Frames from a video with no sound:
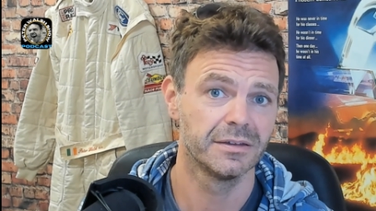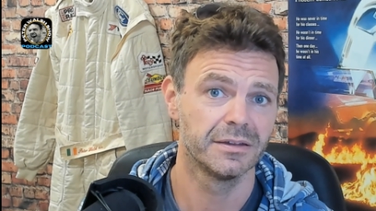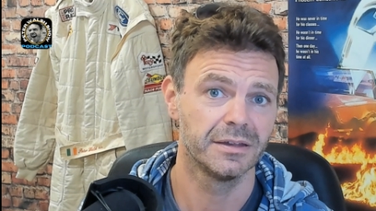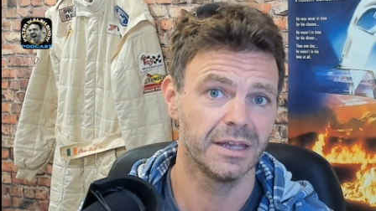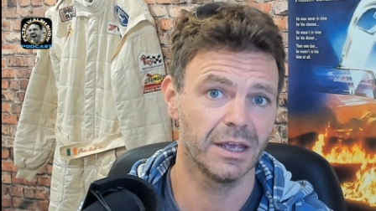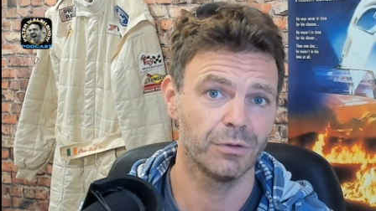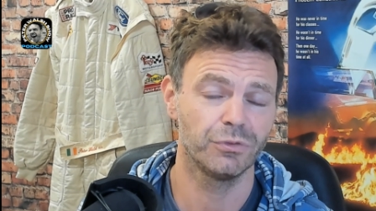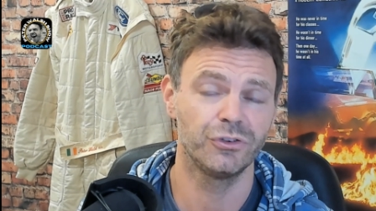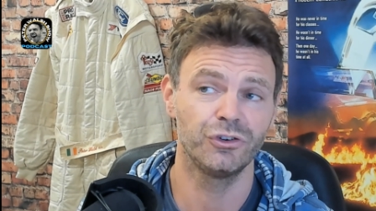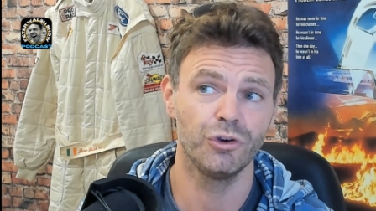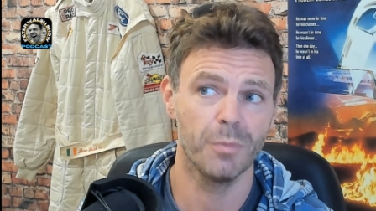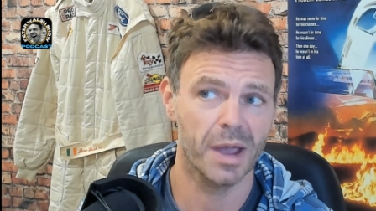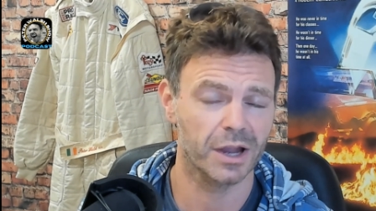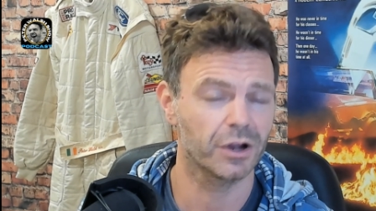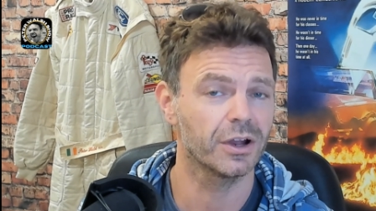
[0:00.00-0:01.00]
Now,
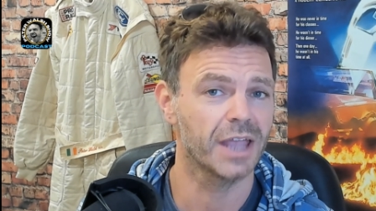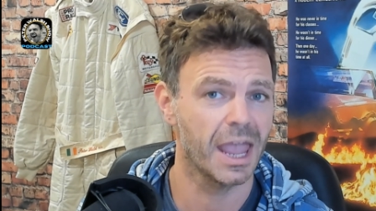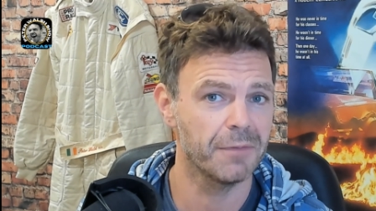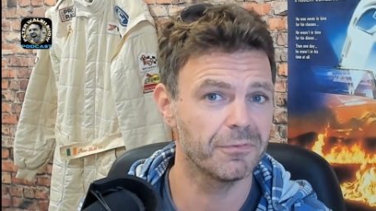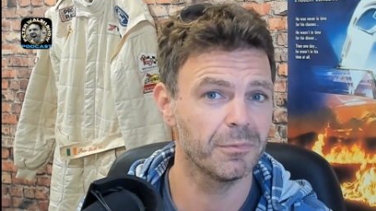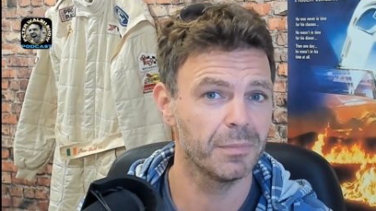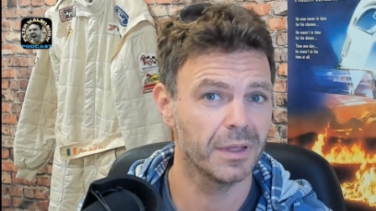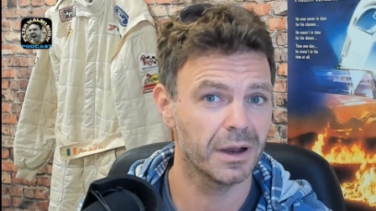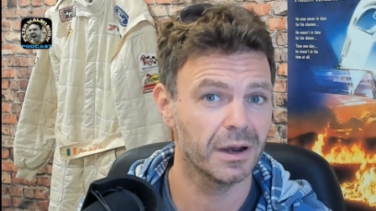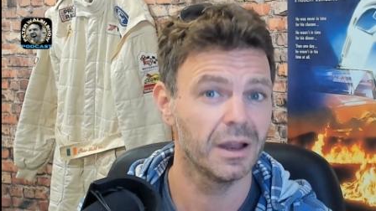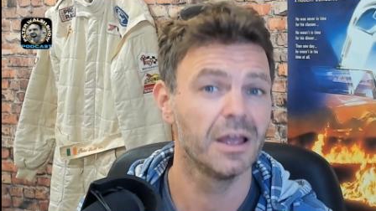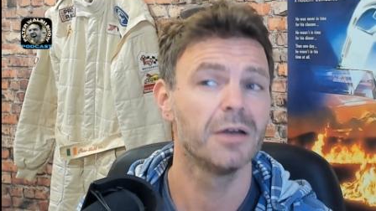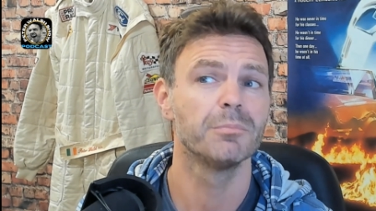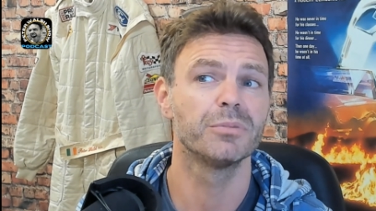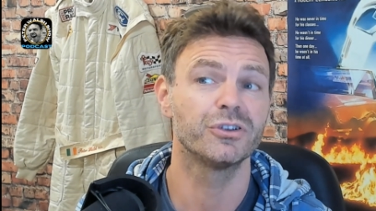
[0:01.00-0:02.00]
Schumacher came from there,
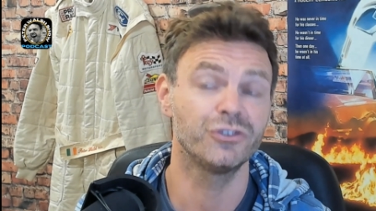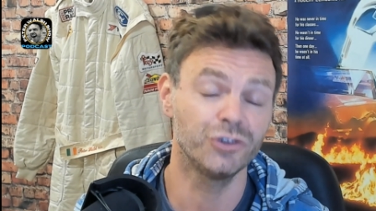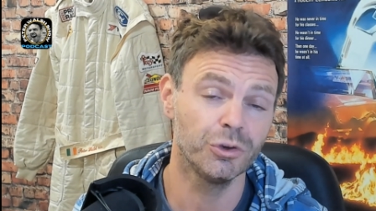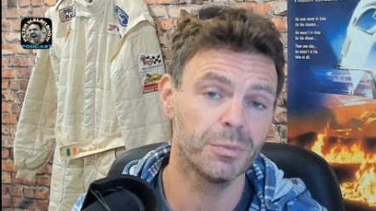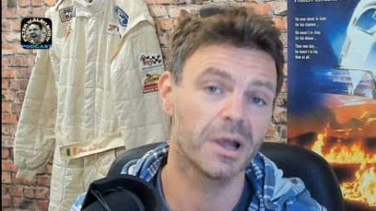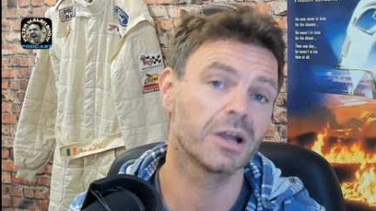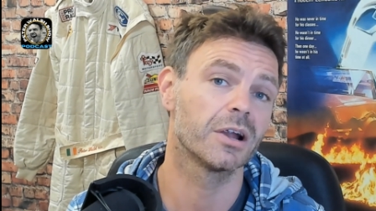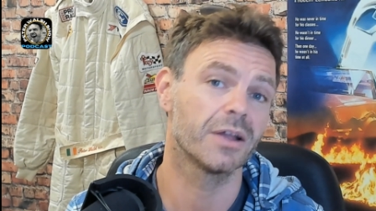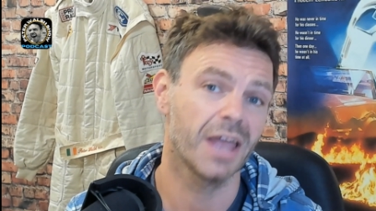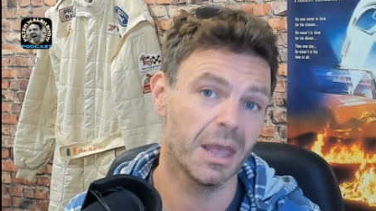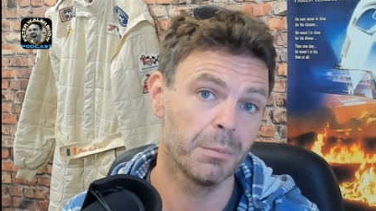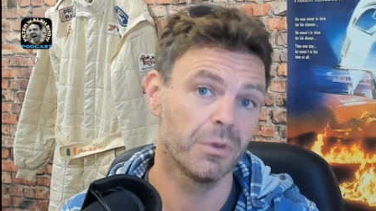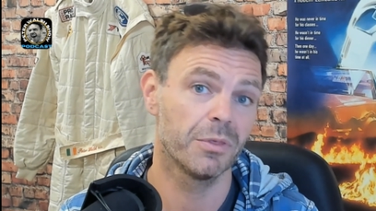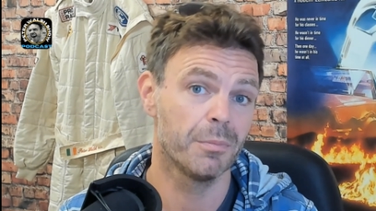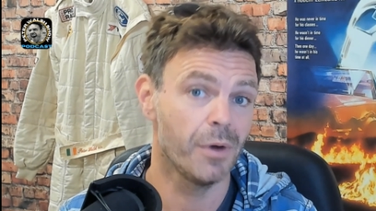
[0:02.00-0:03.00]
but Schumacher came
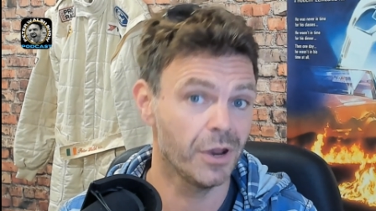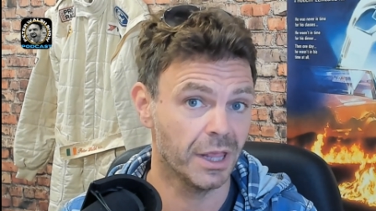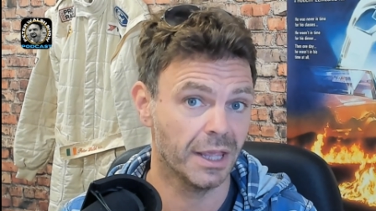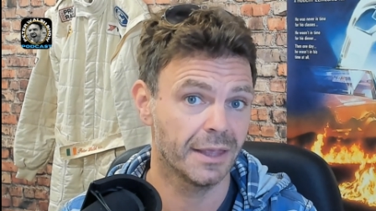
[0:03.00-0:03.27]
with money.